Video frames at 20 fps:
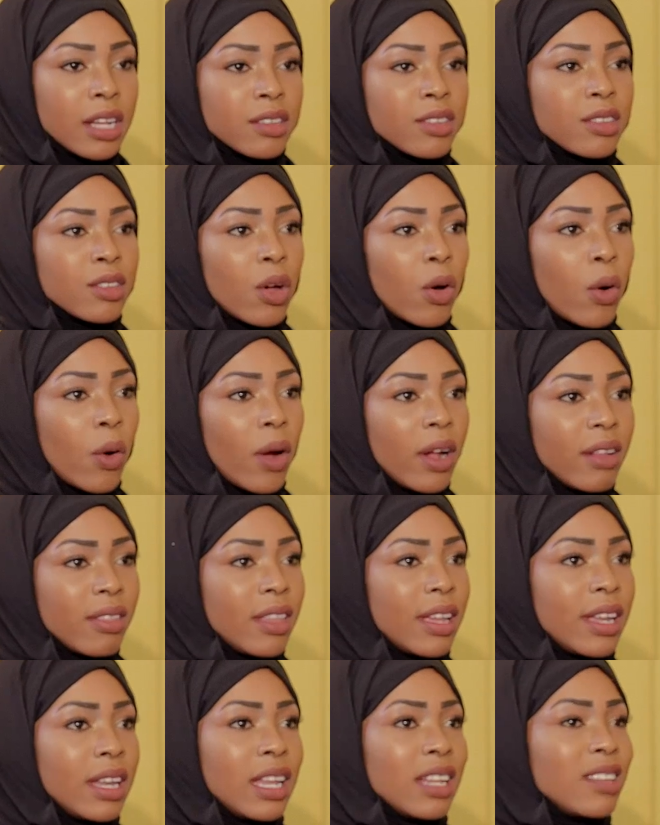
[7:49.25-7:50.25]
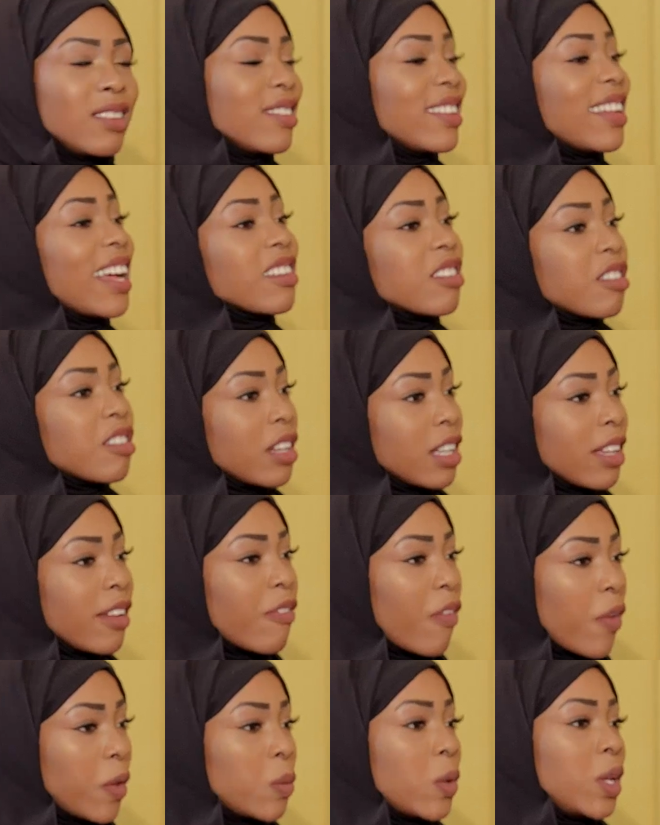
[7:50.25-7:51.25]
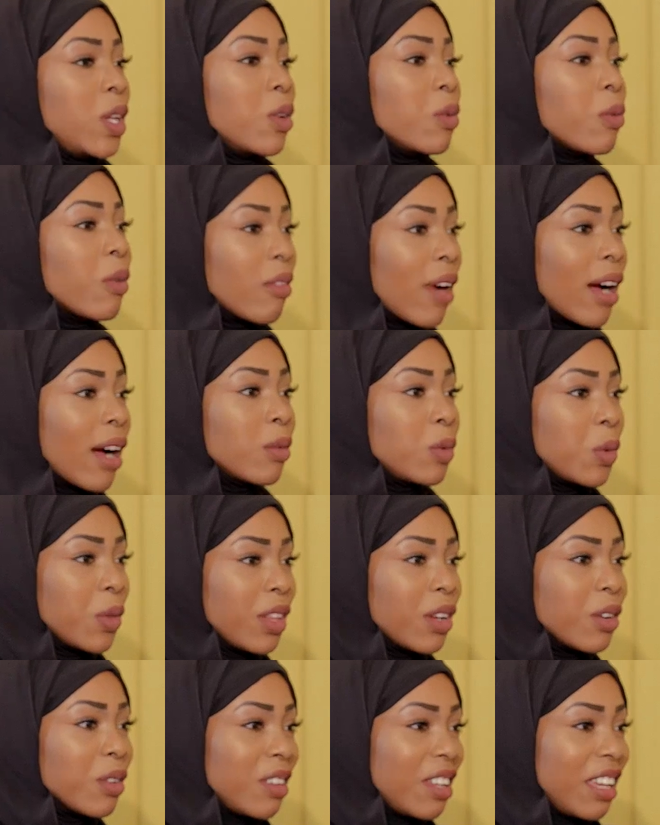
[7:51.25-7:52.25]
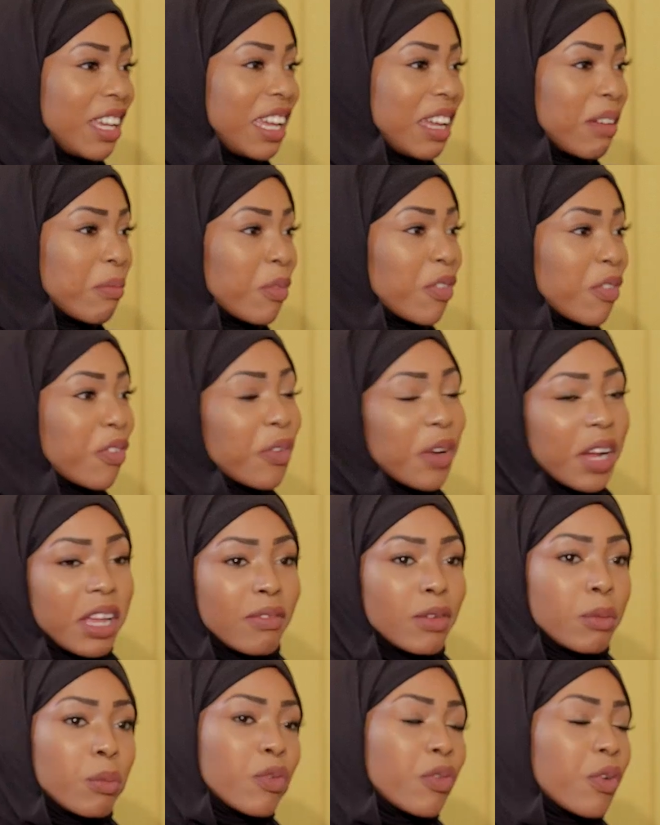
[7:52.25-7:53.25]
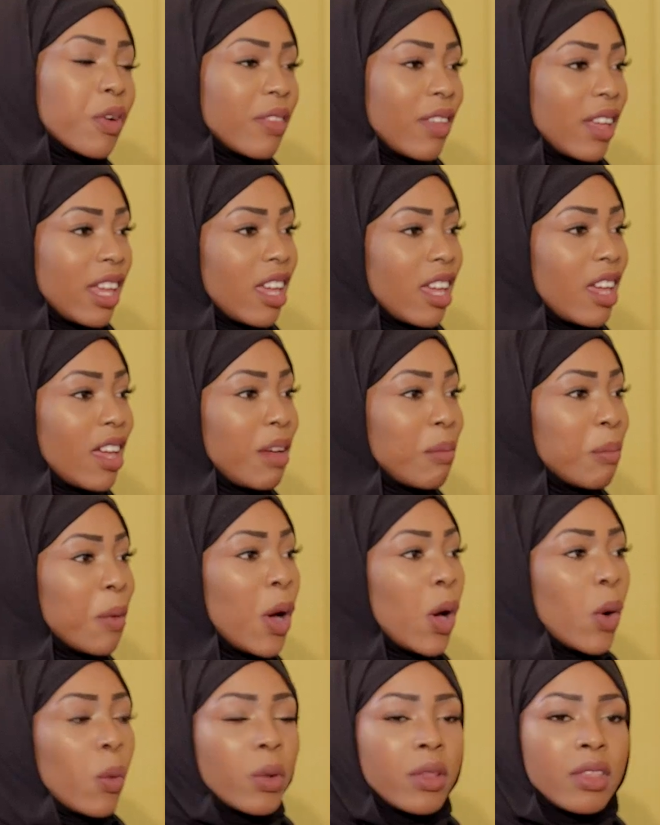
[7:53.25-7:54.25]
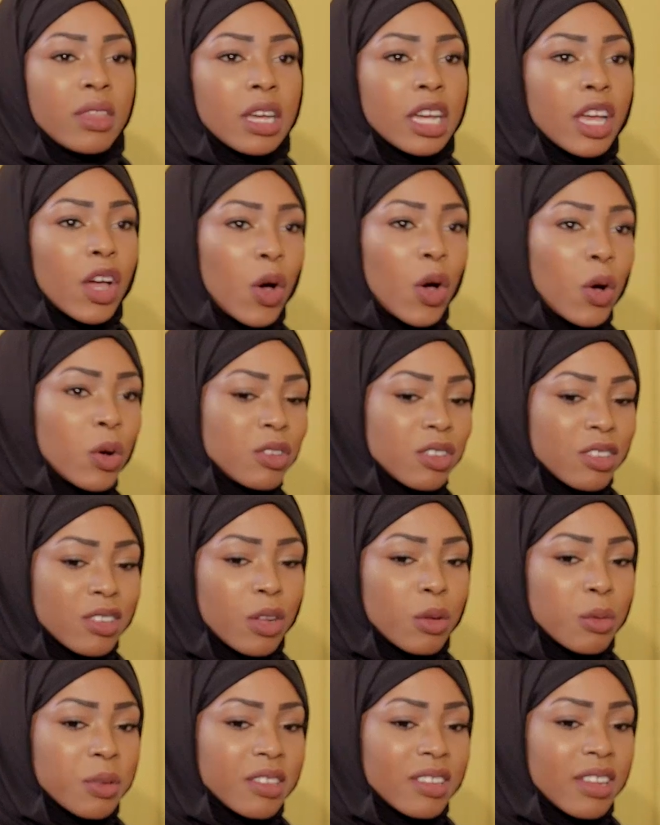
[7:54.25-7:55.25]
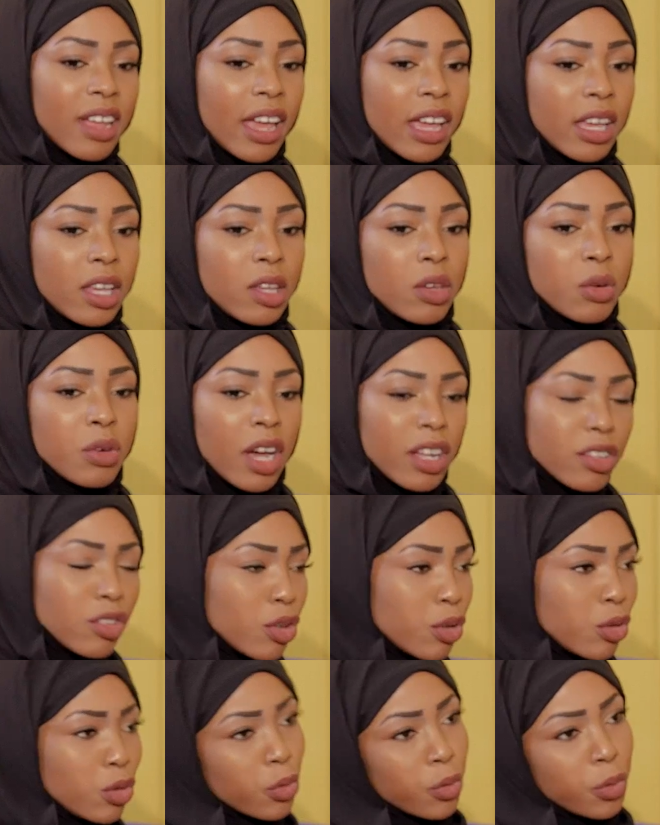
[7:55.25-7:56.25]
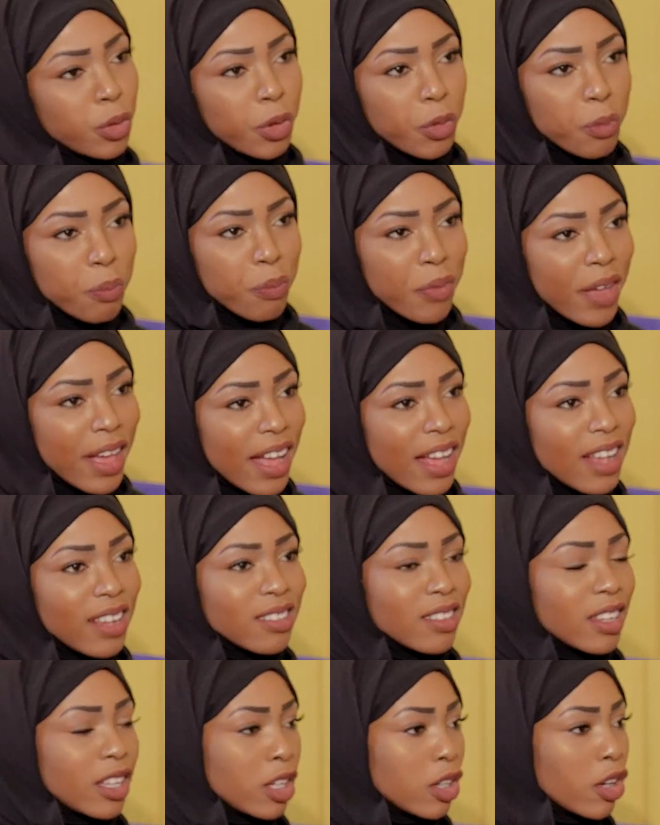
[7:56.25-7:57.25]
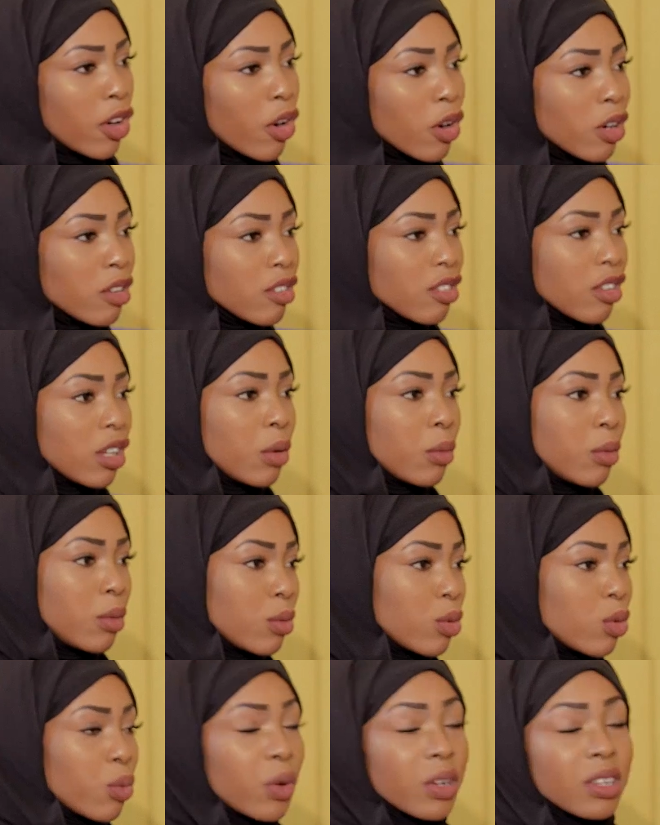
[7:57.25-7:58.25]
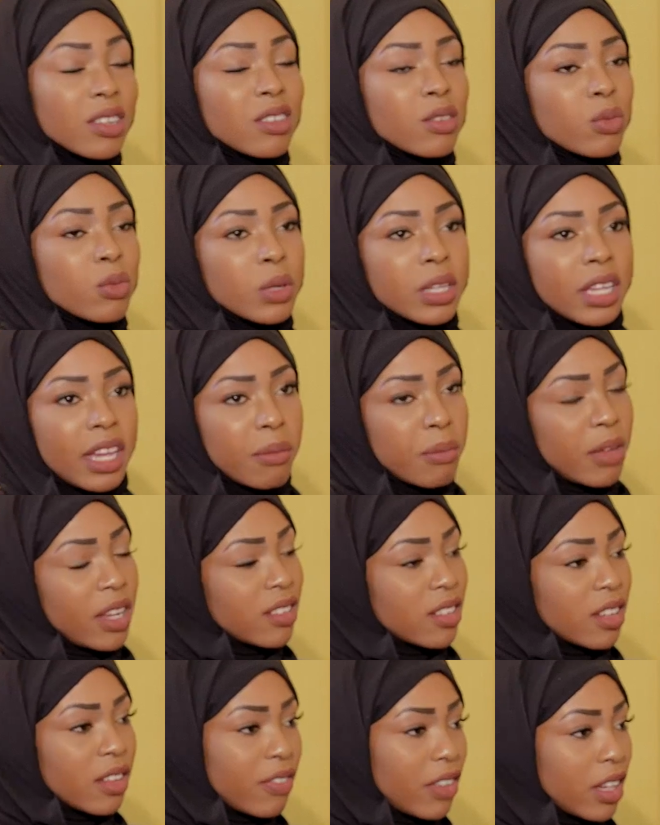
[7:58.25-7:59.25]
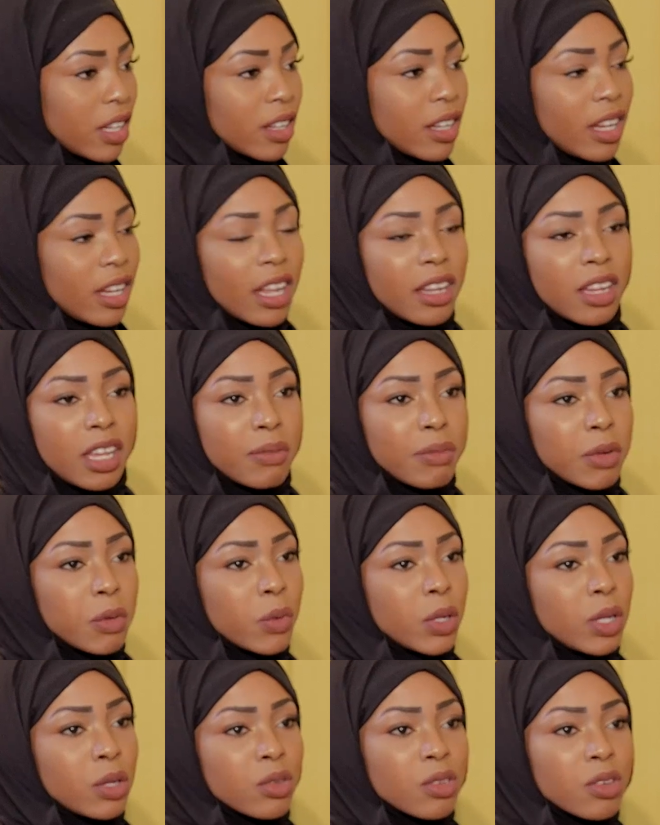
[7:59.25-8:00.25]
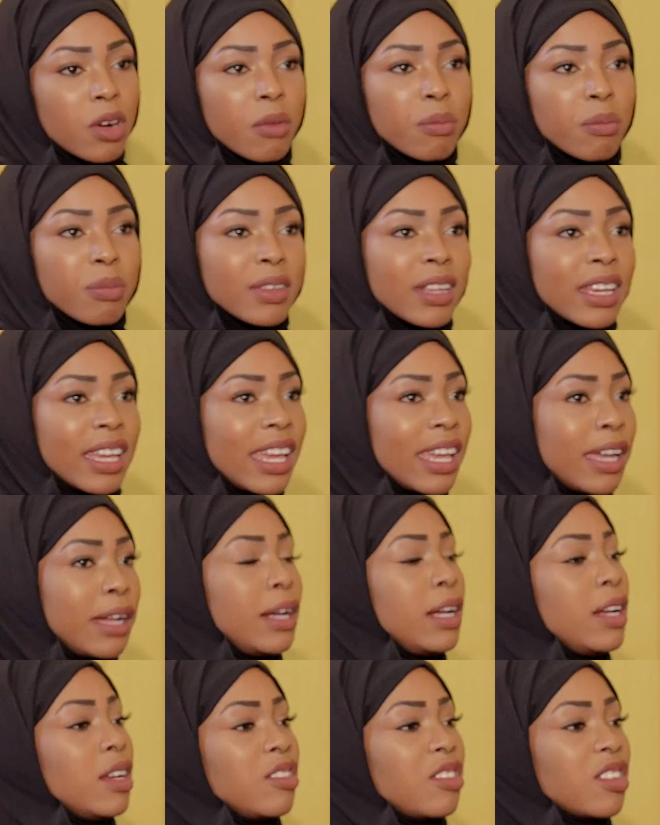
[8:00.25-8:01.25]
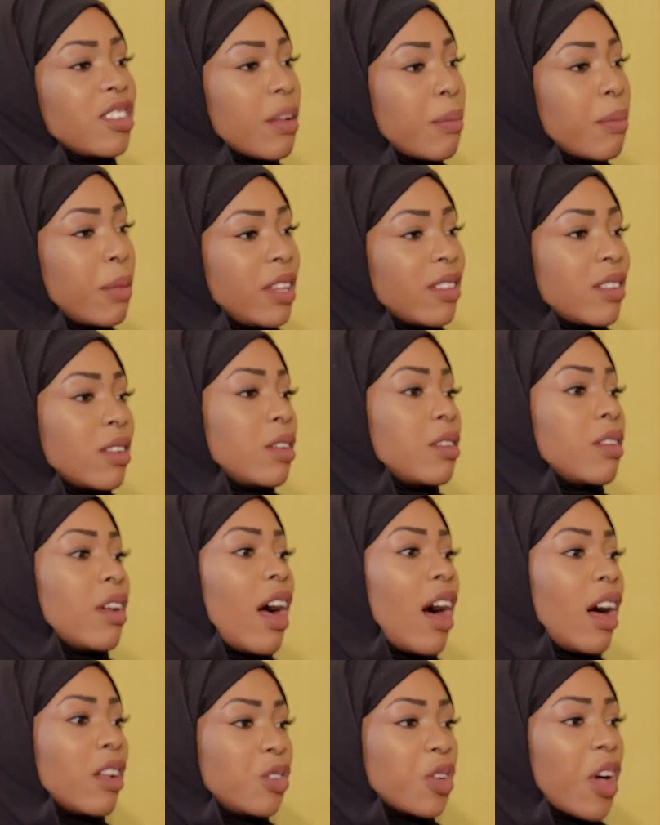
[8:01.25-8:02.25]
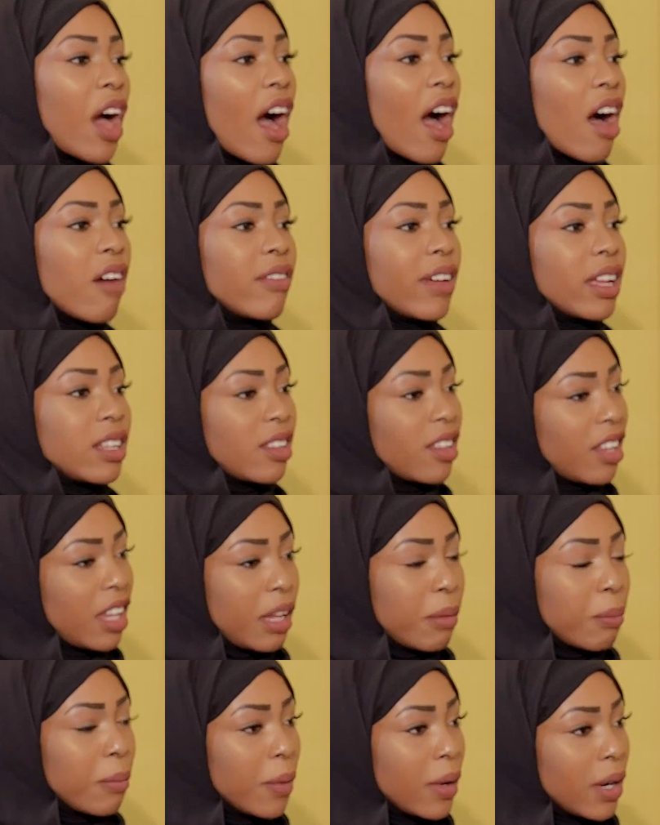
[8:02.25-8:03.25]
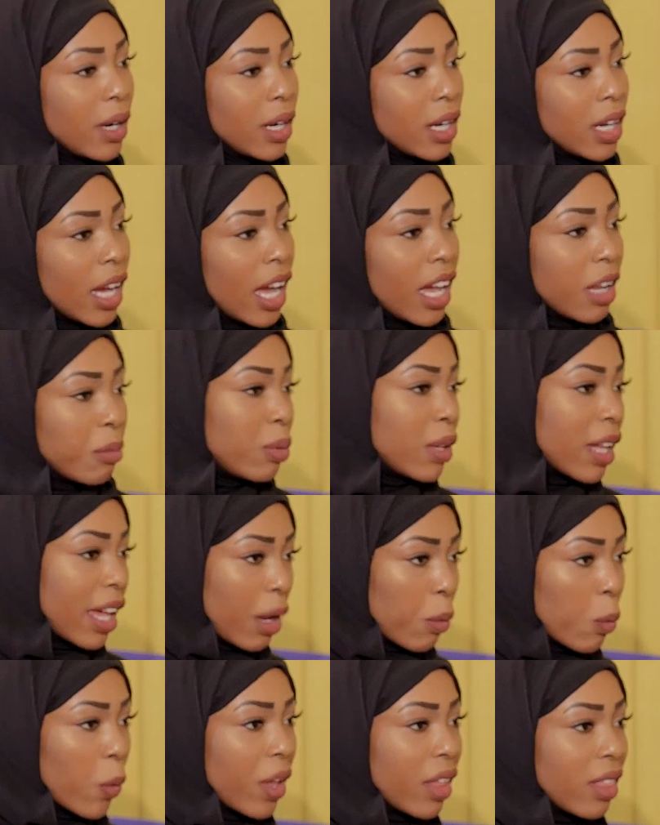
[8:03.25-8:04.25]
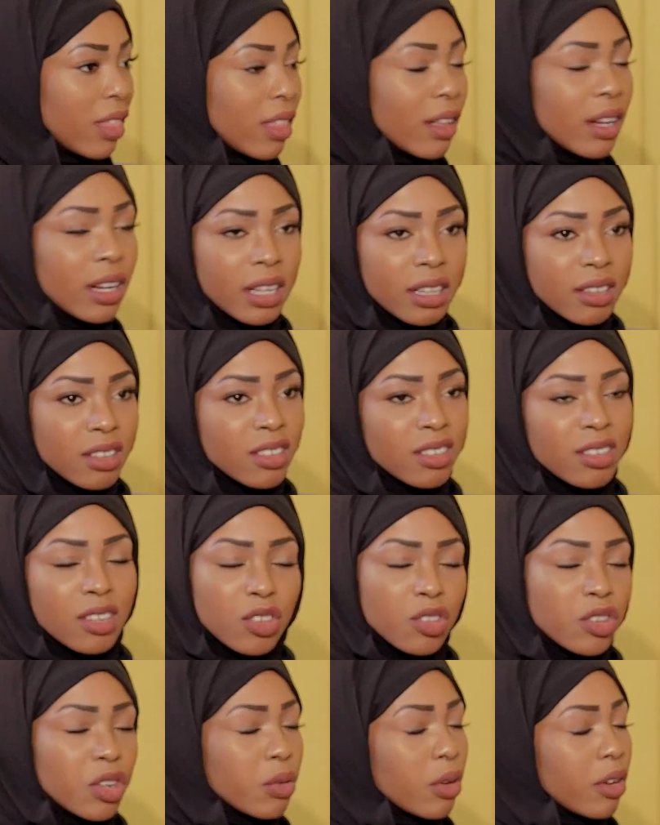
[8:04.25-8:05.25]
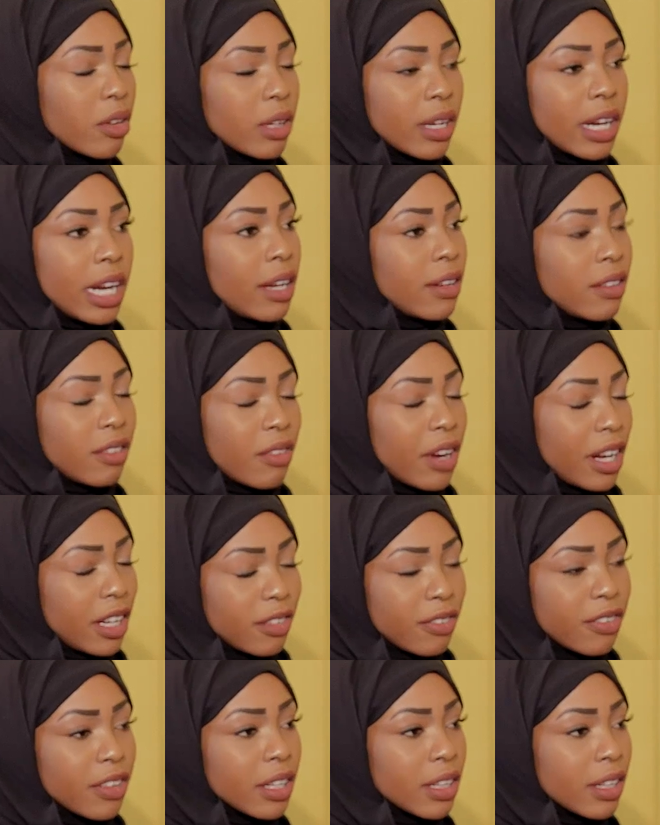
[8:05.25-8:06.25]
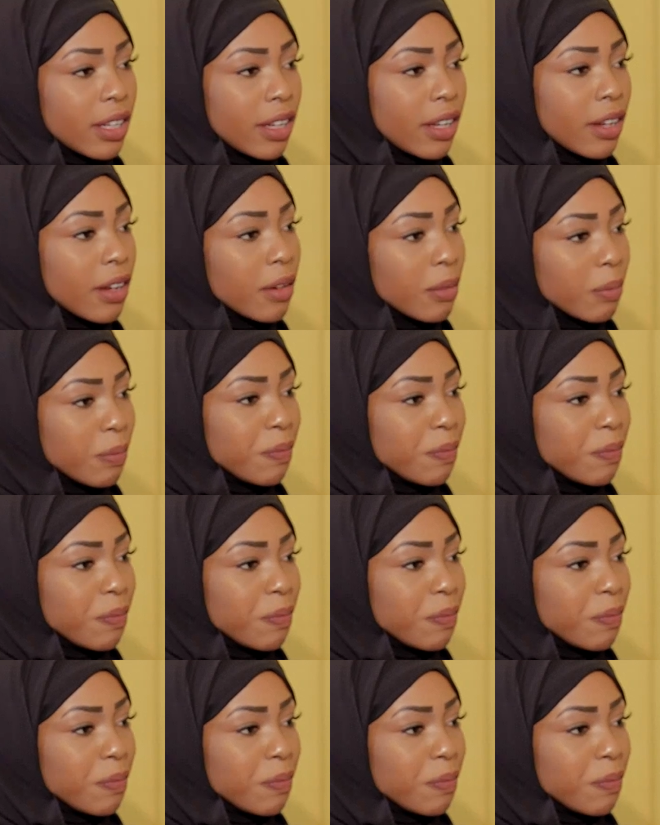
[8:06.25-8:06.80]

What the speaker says: So and then it's actually fun when you're around with your team even before the game. When the coach is always like, you guys should do your best and encouraging you. Those words is really amazing feeling. And even when you start playing, just amazing to have a team and play with. It's such a great feeling.